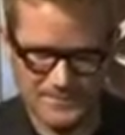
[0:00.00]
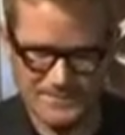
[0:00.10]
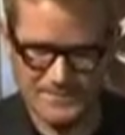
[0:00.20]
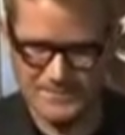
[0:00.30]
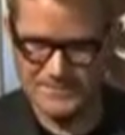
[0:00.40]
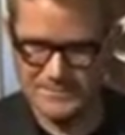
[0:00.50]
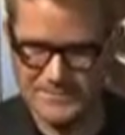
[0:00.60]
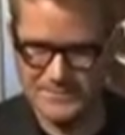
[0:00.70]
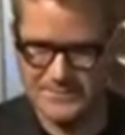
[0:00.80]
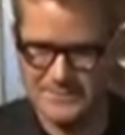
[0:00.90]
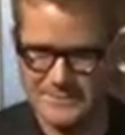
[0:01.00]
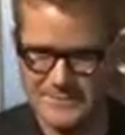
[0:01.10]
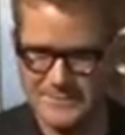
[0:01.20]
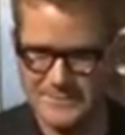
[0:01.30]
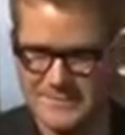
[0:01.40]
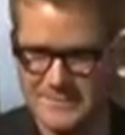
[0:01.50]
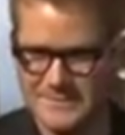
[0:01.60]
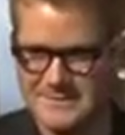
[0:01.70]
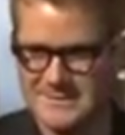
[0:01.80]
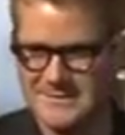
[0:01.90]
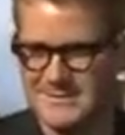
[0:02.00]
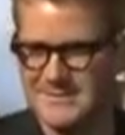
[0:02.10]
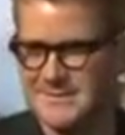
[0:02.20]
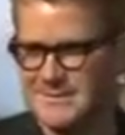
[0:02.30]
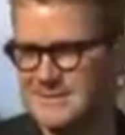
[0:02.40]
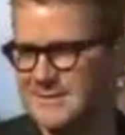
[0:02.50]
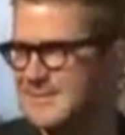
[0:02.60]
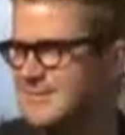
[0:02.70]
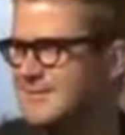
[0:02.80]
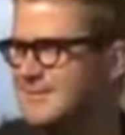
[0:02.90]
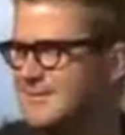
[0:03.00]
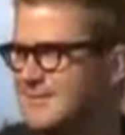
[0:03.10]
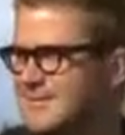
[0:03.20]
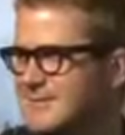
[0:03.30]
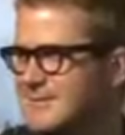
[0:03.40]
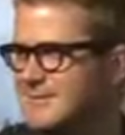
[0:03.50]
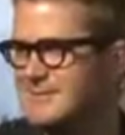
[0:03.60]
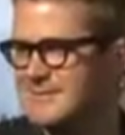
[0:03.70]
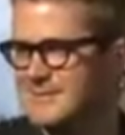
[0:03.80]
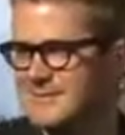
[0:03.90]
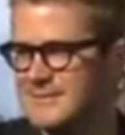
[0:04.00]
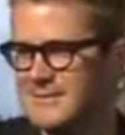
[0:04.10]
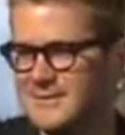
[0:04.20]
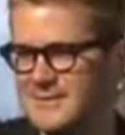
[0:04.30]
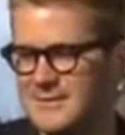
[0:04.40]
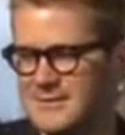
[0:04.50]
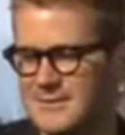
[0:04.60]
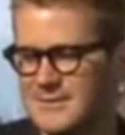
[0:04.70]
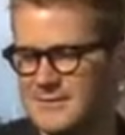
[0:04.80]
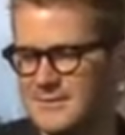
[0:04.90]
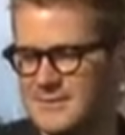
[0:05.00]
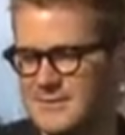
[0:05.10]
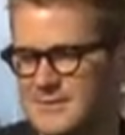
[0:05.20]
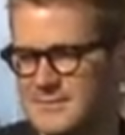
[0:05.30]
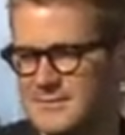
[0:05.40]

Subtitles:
The person shown says nothing.